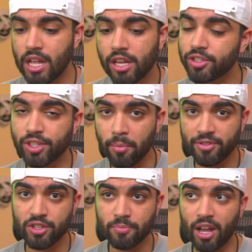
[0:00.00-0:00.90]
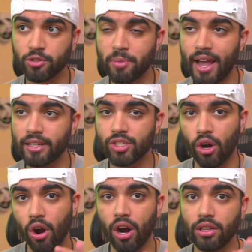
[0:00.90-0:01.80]
Some of these mouse pads
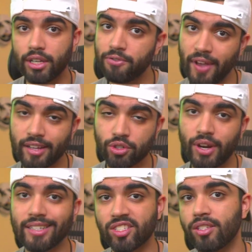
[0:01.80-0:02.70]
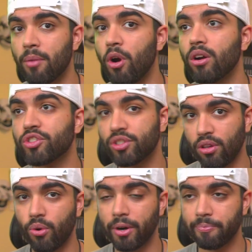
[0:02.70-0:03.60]
are a little faster and some are
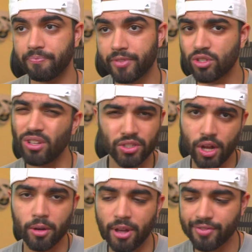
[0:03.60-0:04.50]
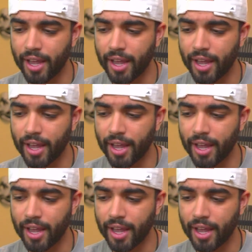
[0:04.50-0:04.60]
slower. So let's talk about that.